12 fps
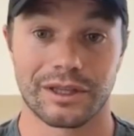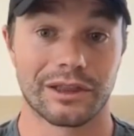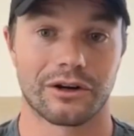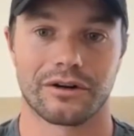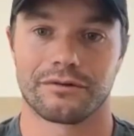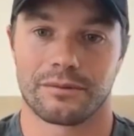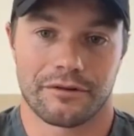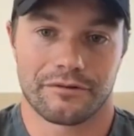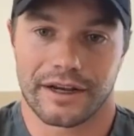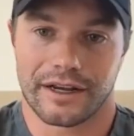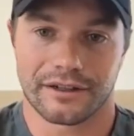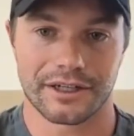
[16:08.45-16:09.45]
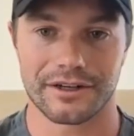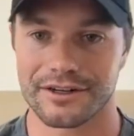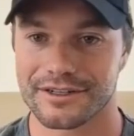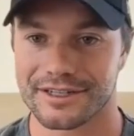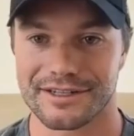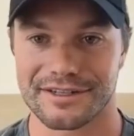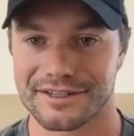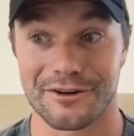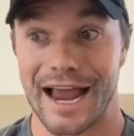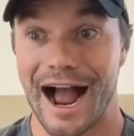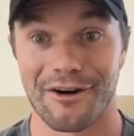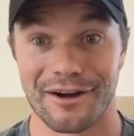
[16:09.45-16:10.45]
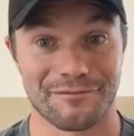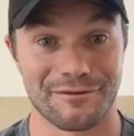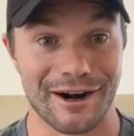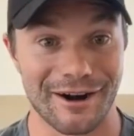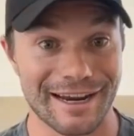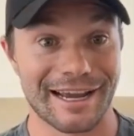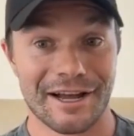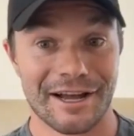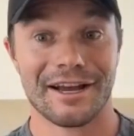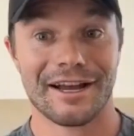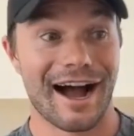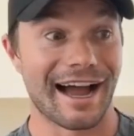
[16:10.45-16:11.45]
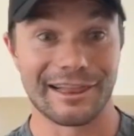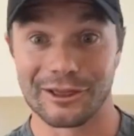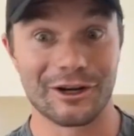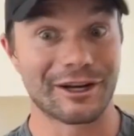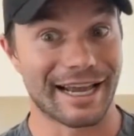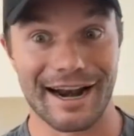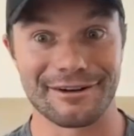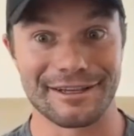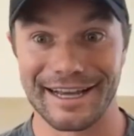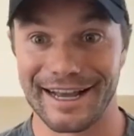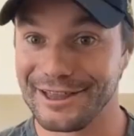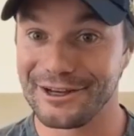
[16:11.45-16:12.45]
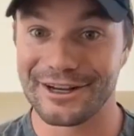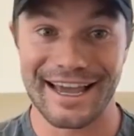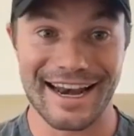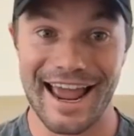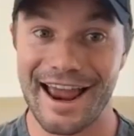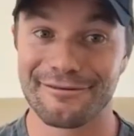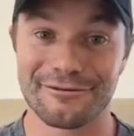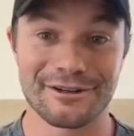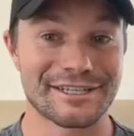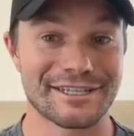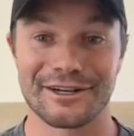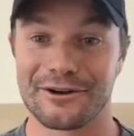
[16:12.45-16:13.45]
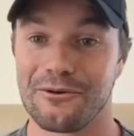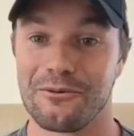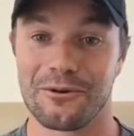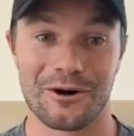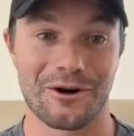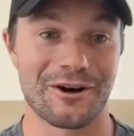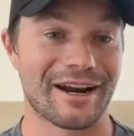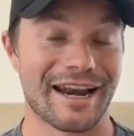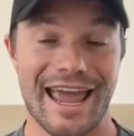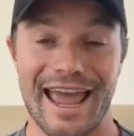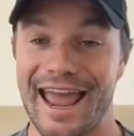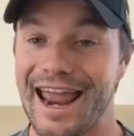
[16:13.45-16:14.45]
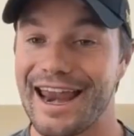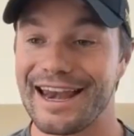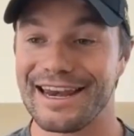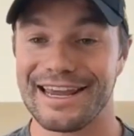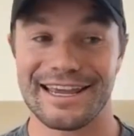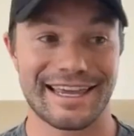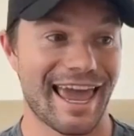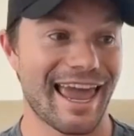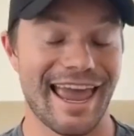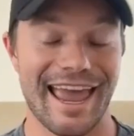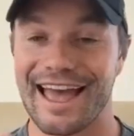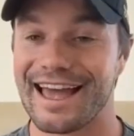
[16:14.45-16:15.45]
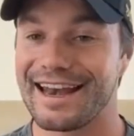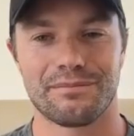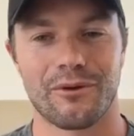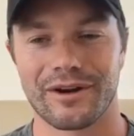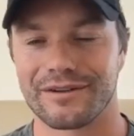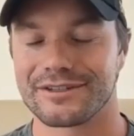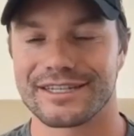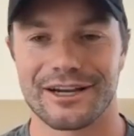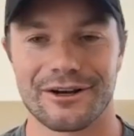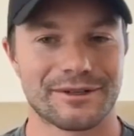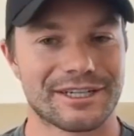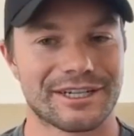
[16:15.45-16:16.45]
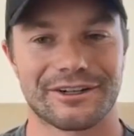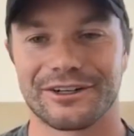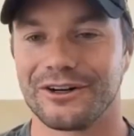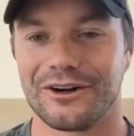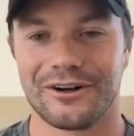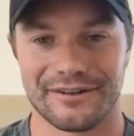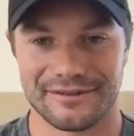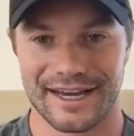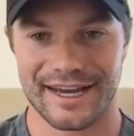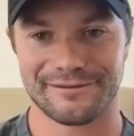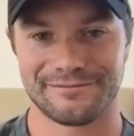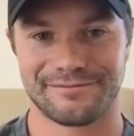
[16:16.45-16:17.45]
We learn from our failures. And now I look at everything. I look at every single word on any can, point of sale material, all of that.